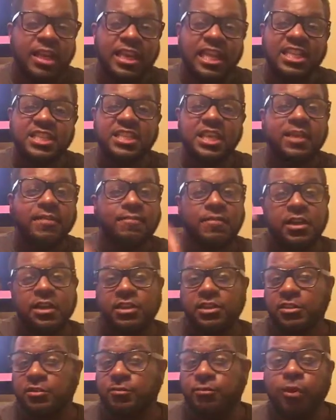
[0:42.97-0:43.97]
They say in
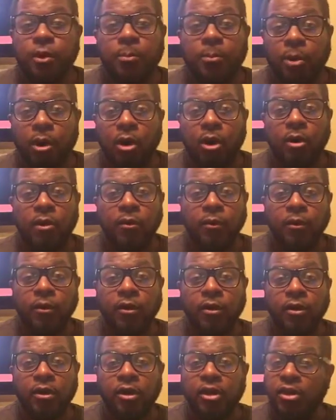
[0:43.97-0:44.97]
fantasy football,
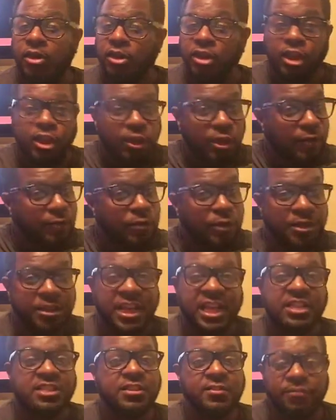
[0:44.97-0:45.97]
if you're
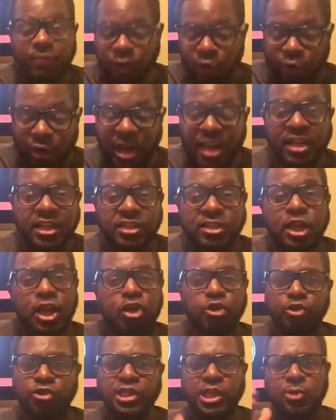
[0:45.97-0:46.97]
destined for greatness,
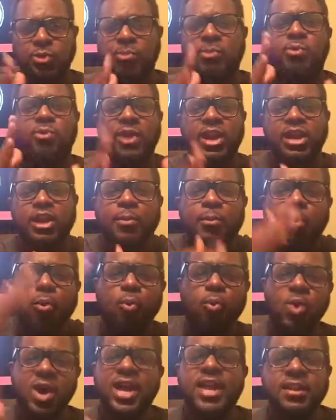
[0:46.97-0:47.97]
your team will be ranked number
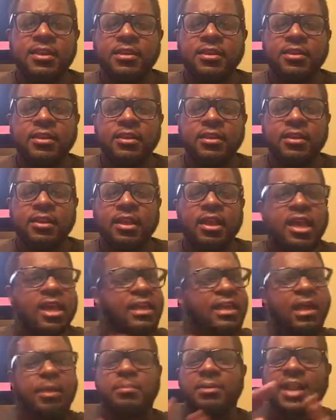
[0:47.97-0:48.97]
one.
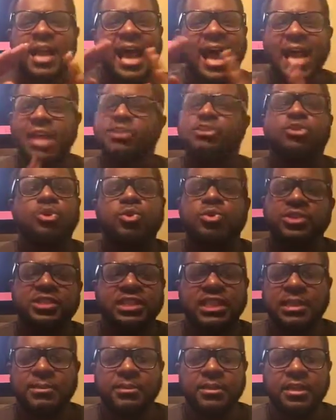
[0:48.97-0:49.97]
They'll be the highest scoring
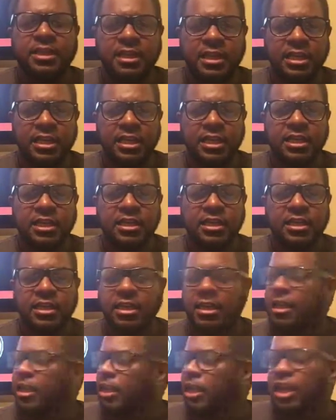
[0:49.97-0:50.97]
team in the league.
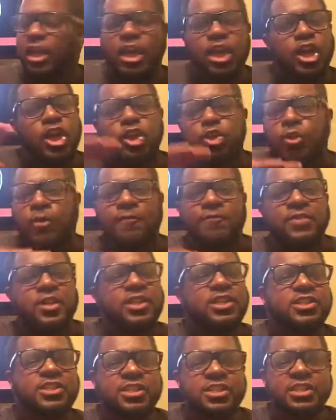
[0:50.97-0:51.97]
You'll
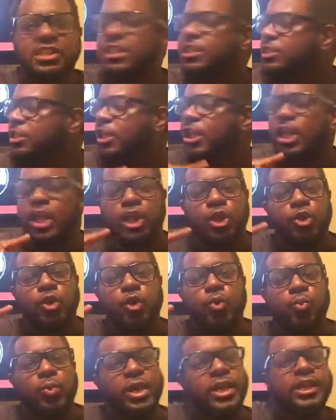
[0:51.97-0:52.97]
finish the season and
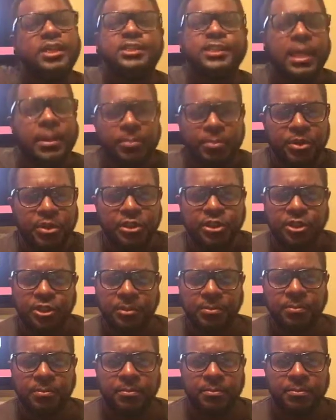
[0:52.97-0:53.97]
you'll win a
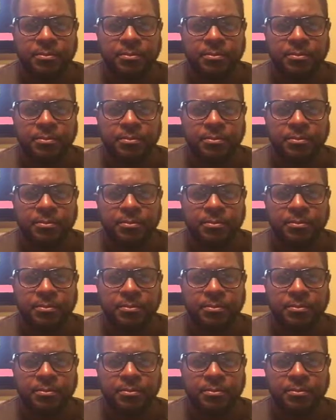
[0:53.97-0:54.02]
championship.